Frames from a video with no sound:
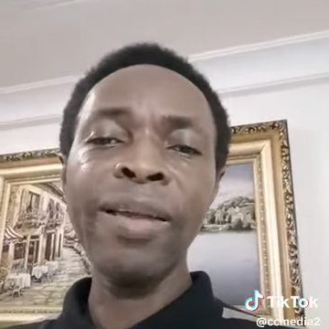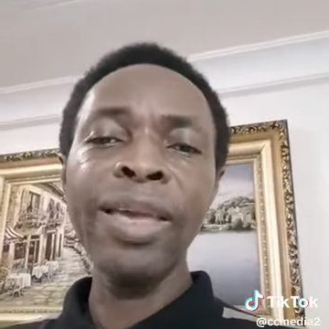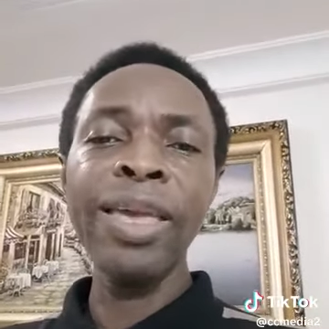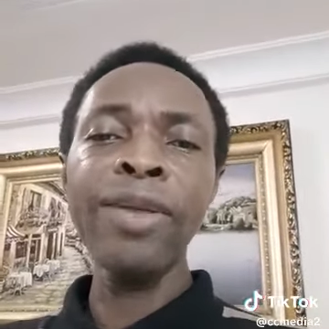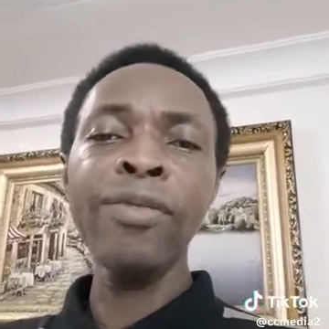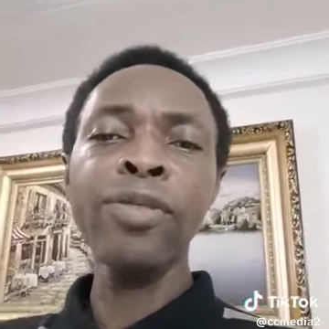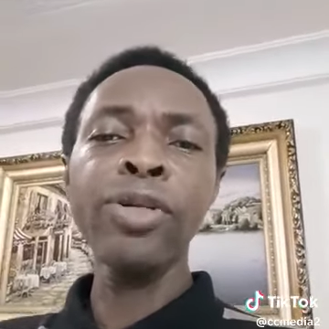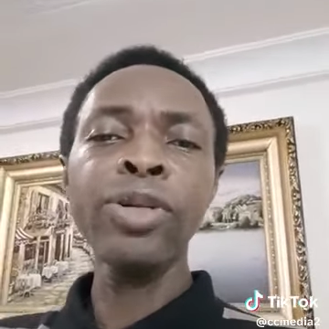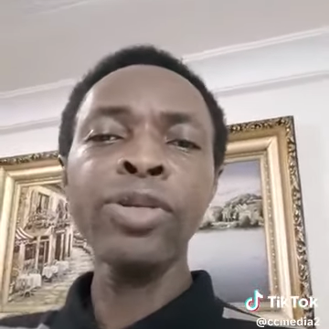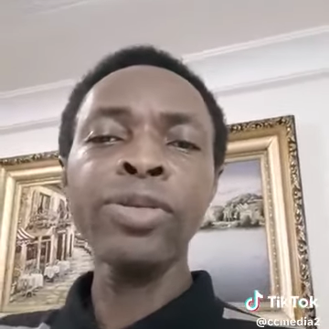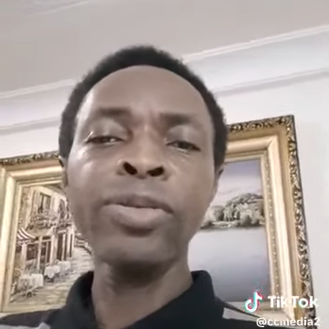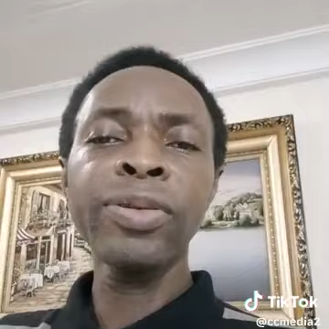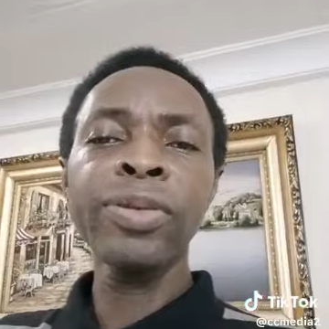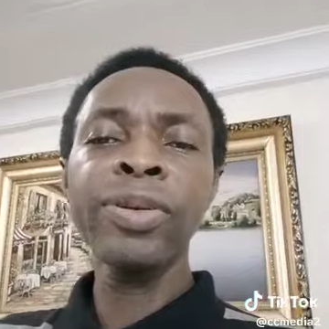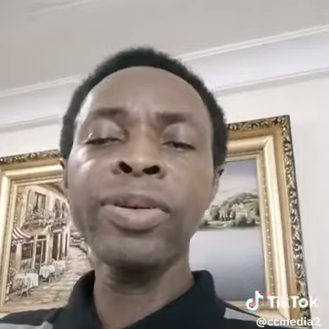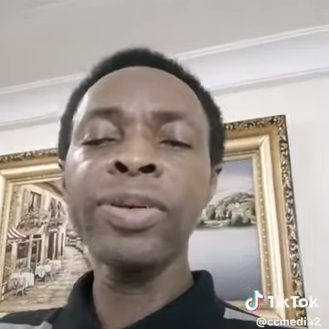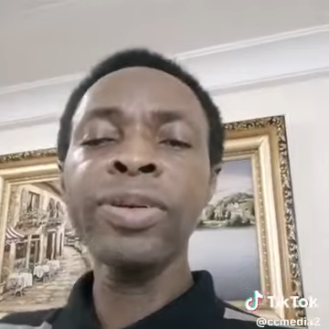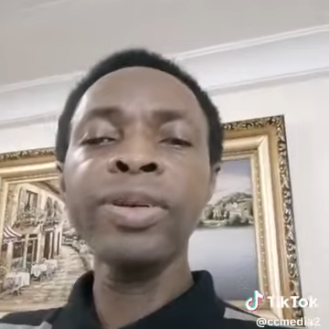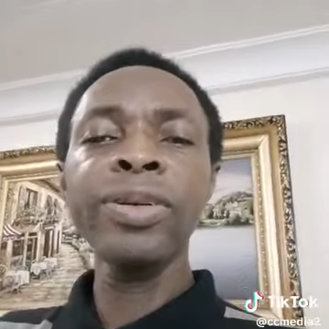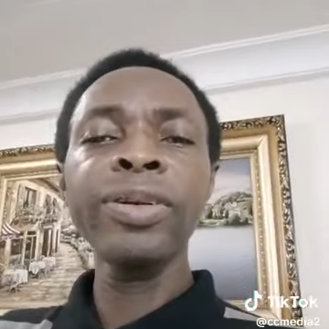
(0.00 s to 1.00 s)
Even
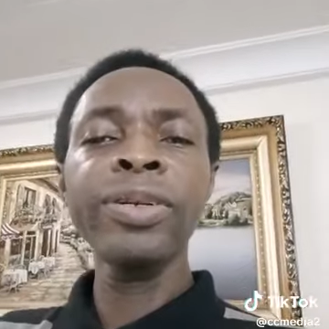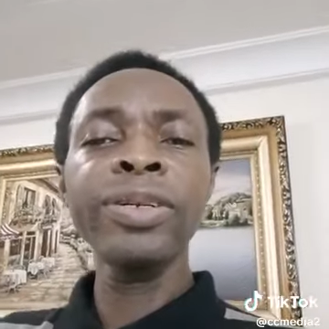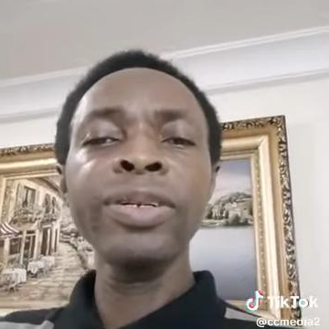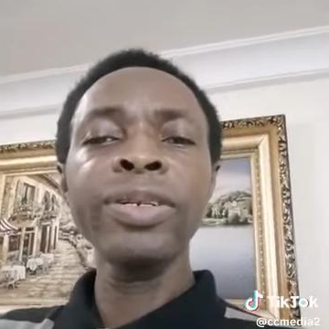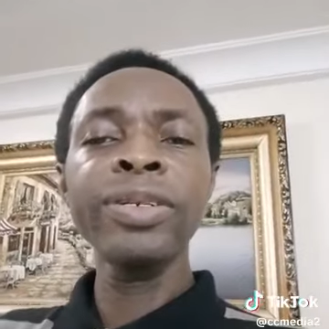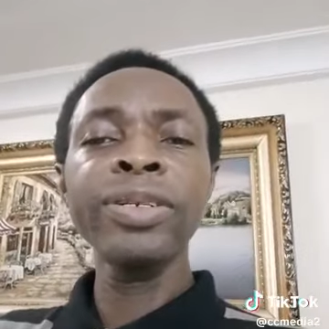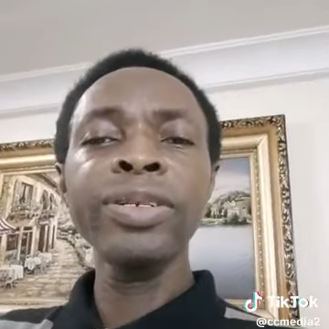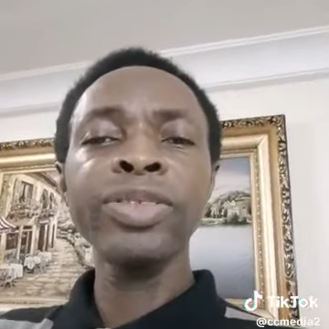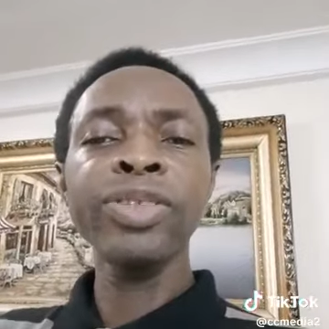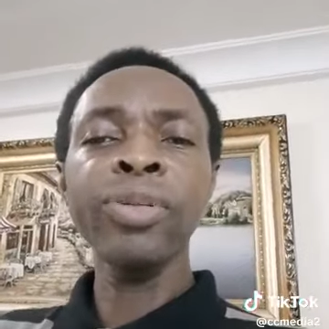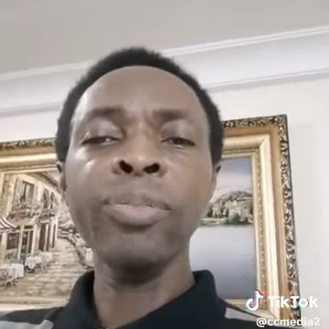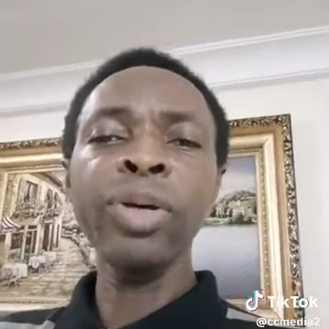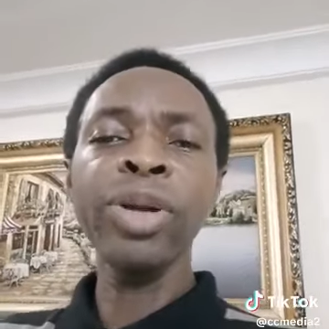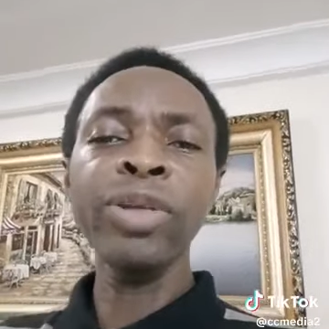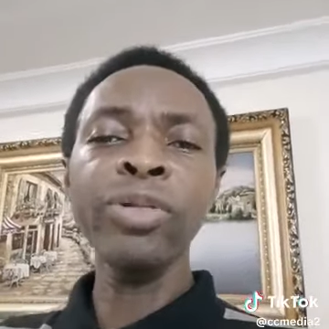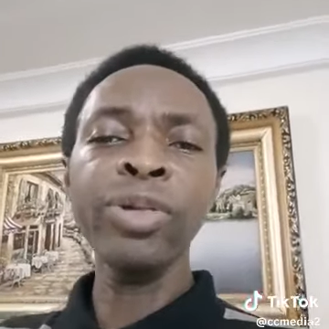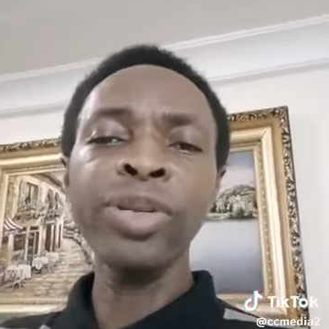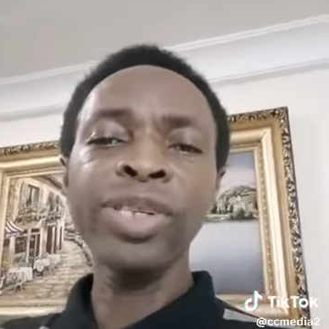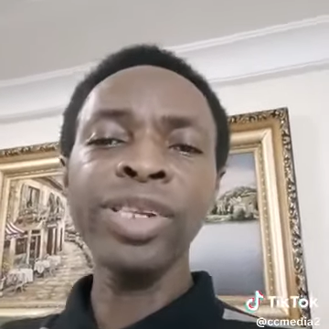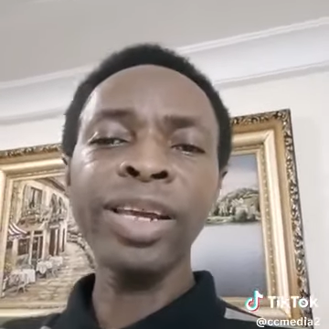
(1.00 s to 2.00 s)

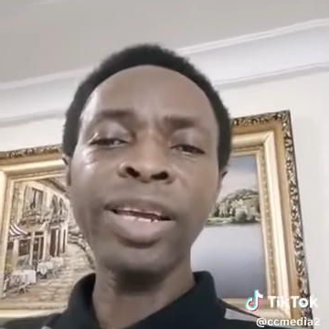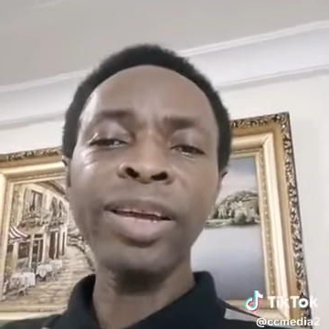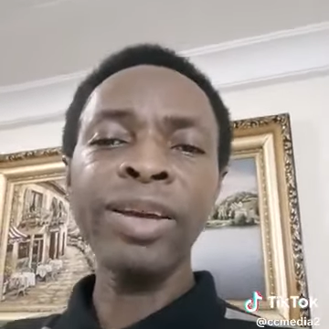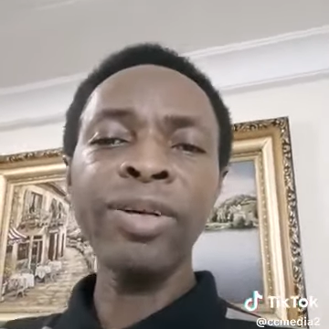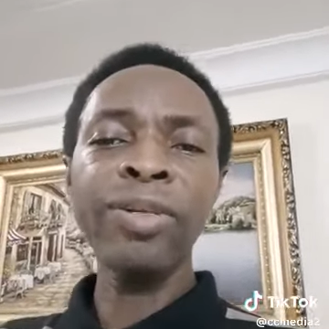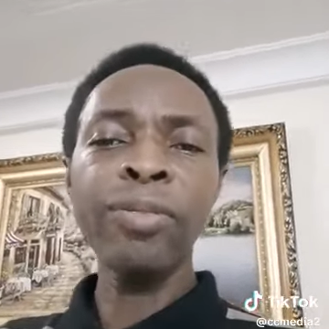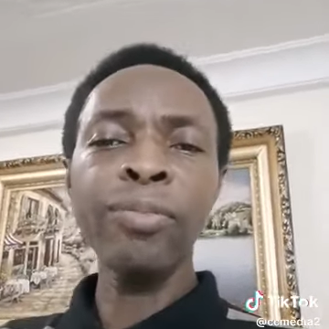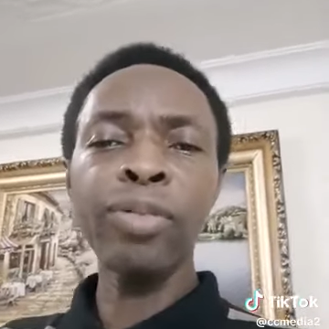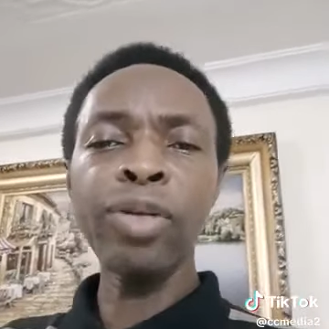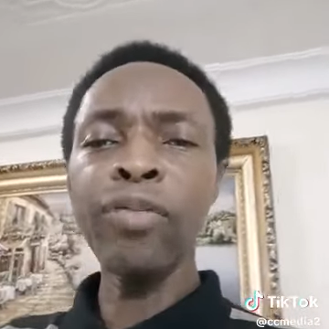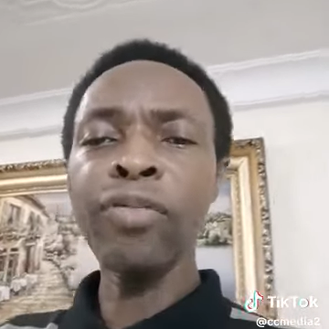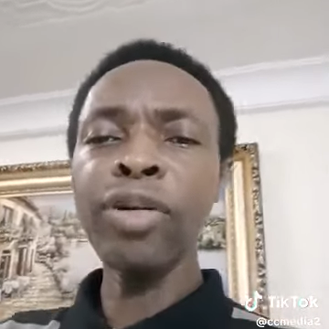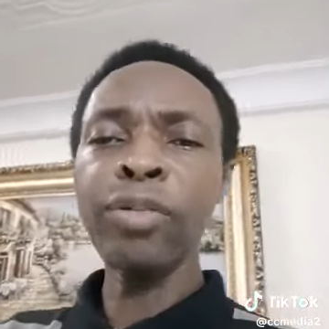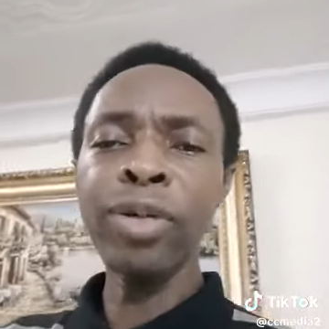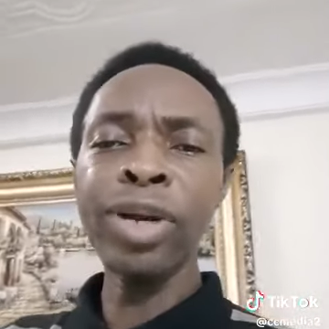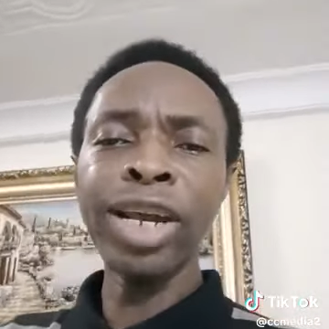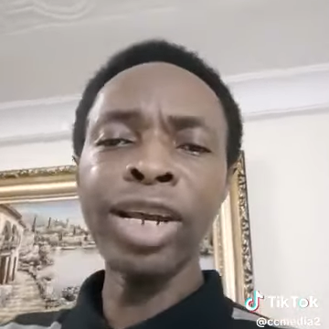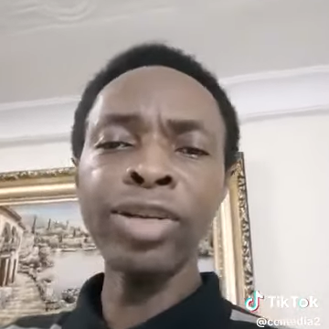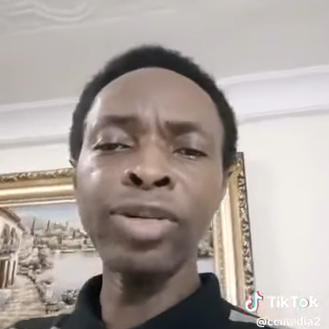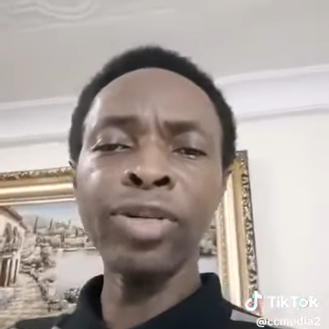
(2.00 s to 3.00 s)
somebody will say, Prophet,
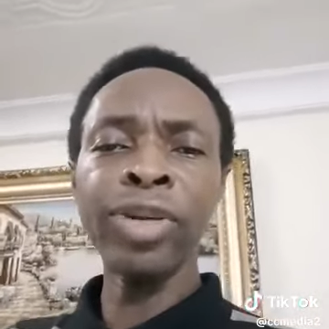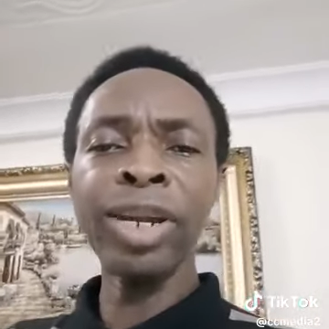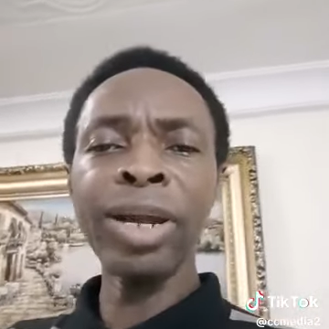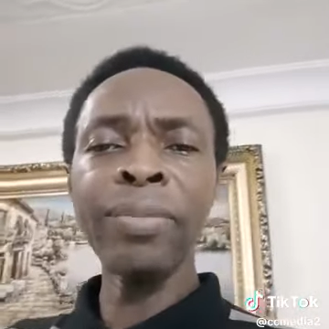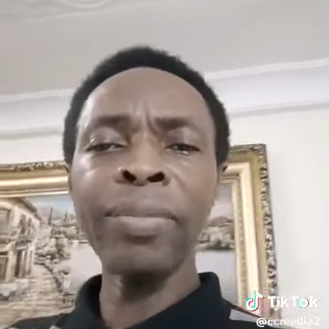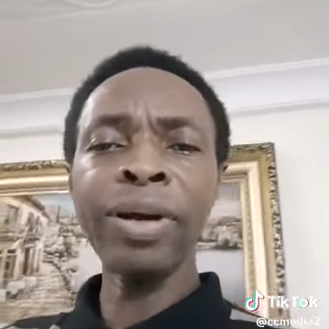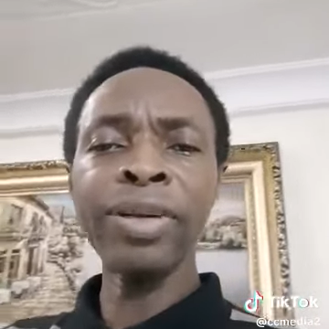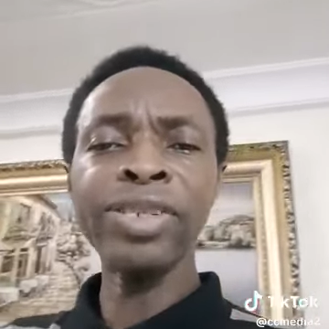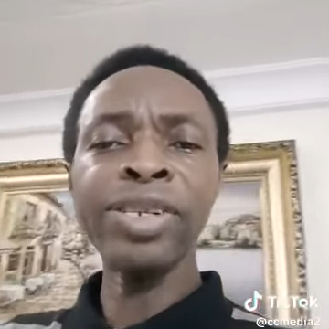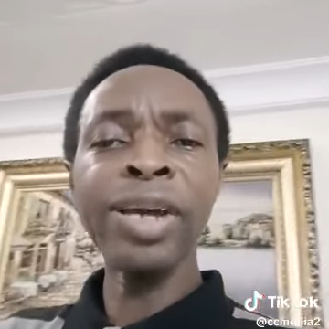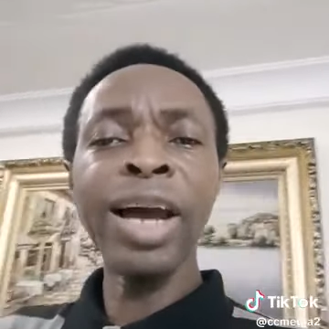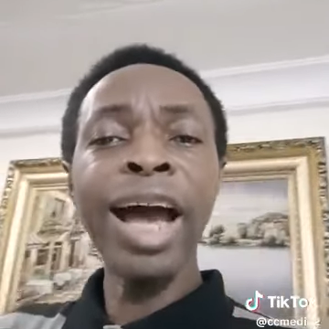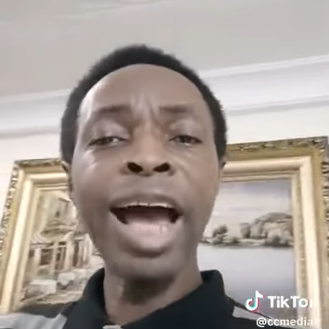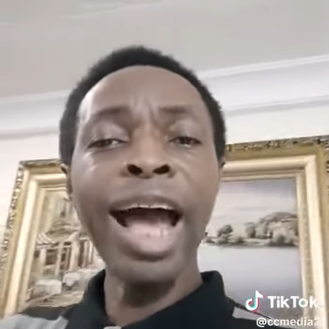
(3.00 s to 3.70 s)
what are you talking about?